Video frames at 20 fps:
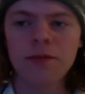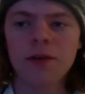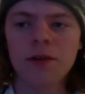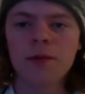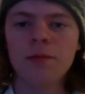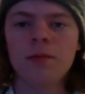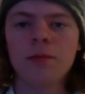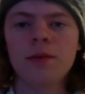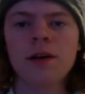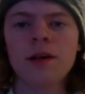
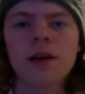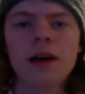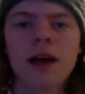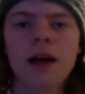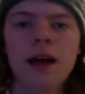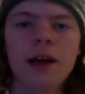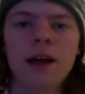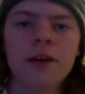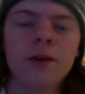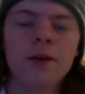from
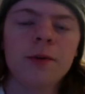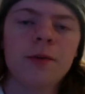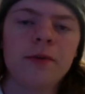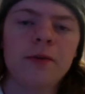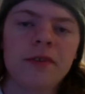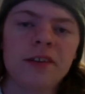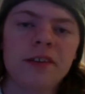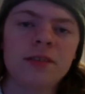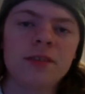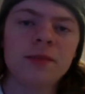a group of
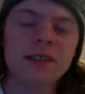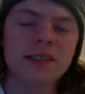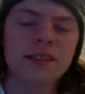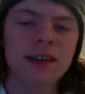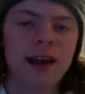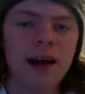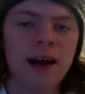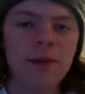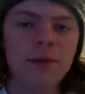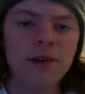instruments
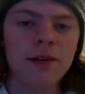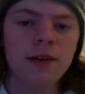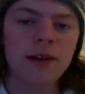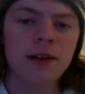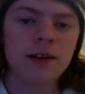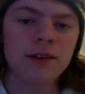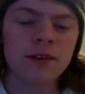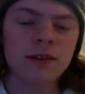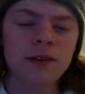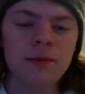that Apple
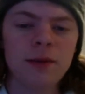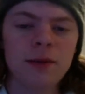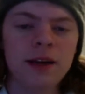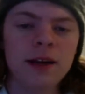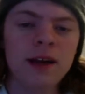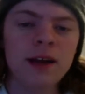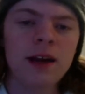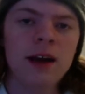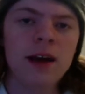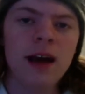allows you to pick,
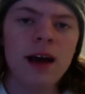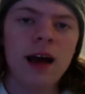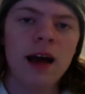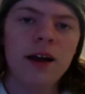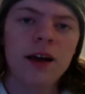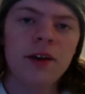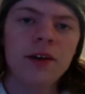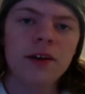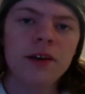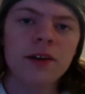
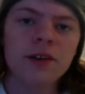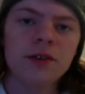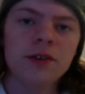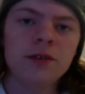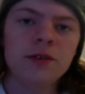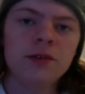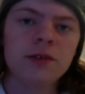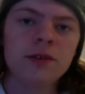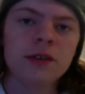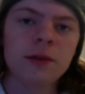and you can
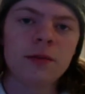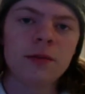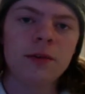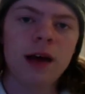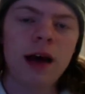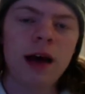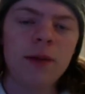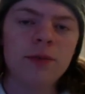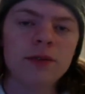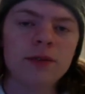use some
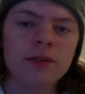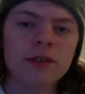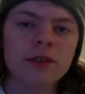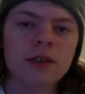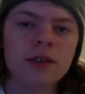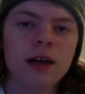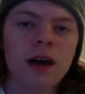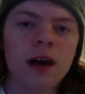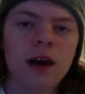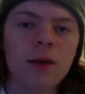Apple's
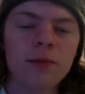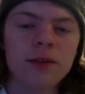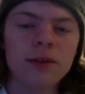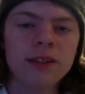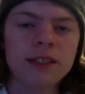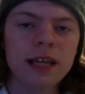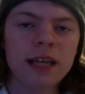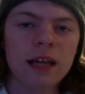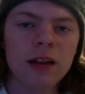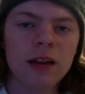uh,
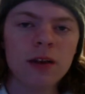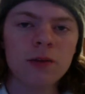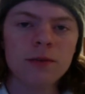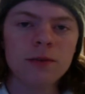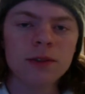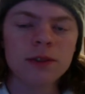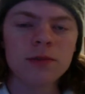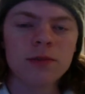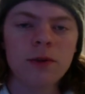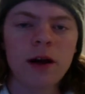preset
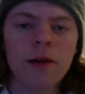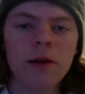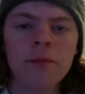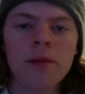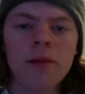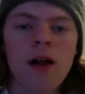loops as well.